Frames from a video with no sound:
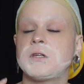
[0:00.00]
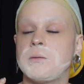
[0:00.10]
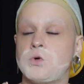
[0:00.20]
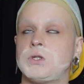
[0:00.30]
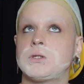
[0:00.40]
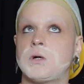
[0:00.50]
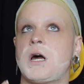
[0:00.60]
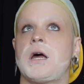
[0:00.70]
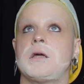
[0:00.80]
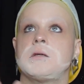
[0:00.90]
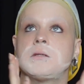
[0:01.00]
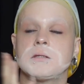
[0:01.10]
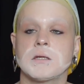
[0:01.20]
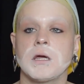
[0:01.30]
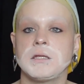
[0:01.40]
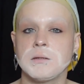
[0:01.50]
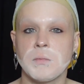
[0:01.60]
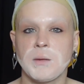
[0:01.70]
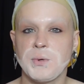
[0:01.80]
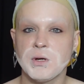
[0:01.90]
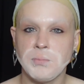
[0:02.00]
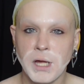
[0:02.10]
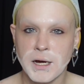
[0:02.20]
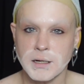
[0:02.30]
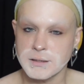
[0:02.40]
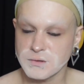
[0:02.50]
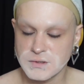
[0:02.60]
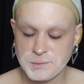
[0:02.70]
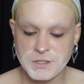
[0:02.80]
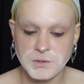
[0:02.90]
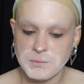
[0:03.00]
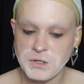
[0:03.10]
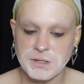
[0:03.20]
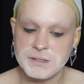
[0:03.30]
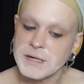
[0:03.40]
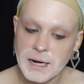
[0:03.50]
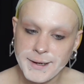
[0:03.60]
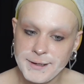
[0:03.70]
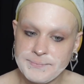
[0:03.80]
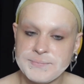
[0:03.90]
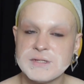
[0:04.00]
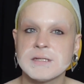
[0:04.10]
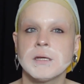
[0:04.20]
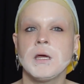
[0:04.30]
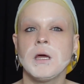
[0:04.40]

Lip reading: I moisturized, I did my beard block because we've seen me do it a million times.